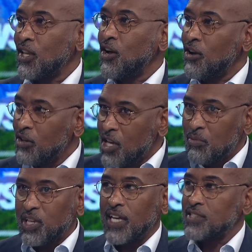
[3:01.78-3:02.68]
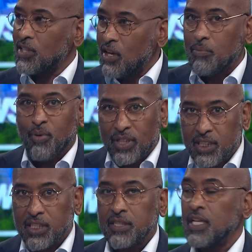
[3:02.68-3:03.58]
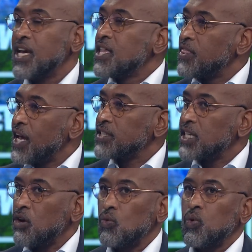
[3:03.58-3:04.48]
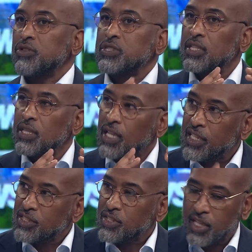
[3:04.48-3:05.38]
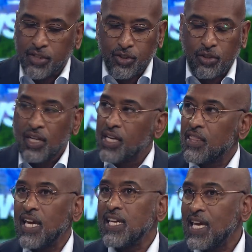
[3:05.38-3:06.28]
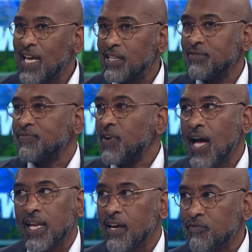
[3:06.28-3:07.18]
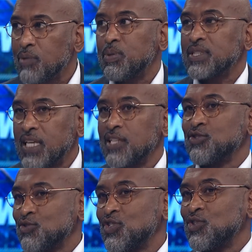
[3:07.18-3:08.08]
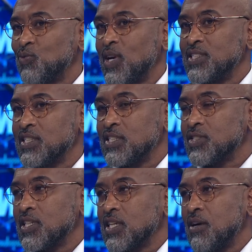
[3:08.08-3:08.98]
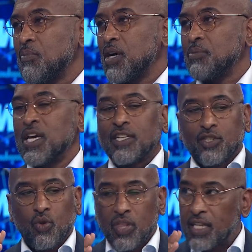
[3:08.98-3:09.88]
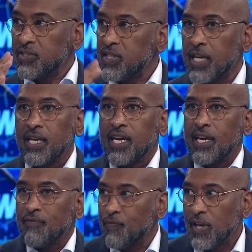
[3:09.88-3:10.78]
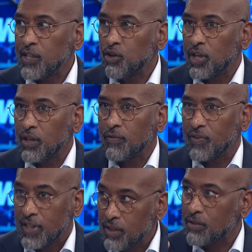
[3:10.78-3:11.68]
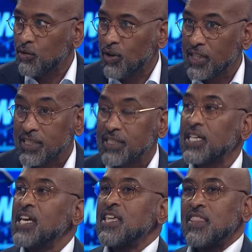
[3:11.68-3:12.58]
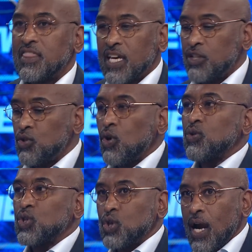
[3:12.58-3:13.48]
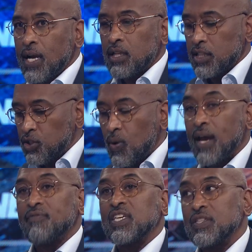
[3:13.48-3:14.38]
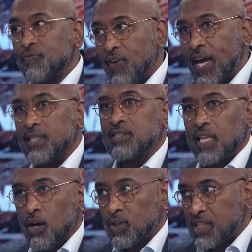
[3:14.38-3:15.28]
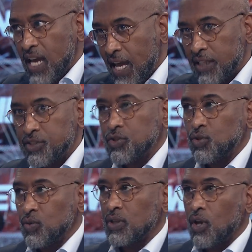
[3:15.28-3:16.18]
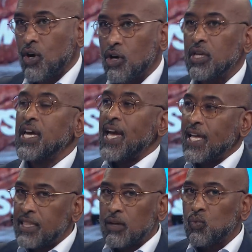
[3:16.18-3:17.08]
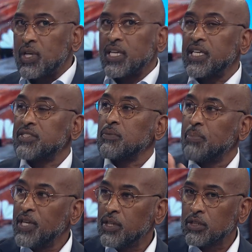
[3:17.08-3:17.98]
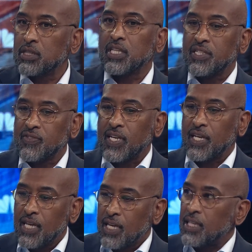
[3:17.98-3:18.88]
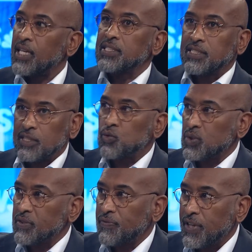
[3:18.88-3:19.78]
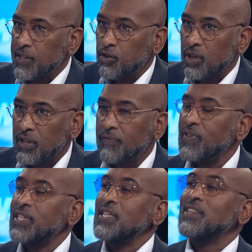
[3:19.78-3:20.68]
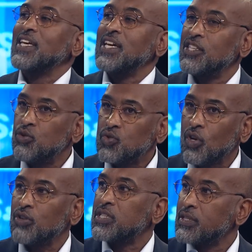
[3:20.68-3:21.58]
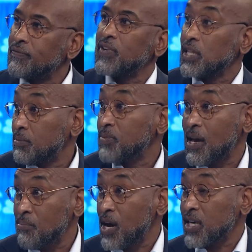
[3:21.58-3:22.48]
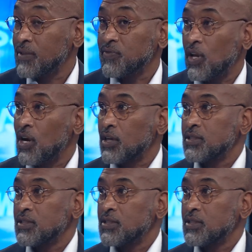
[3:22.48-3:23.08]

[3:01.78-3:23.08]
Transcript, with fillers: law, case law precedent. That's how it works. The legislature they can't define every potential situation that's going to come up. So they say failure to intervene creates this. Then you go to trial and you have these facts now attached to the law. And then when it gets appealed and they say, yes, this was a failure to intervene, then you start to develop that body of Does law. Does it also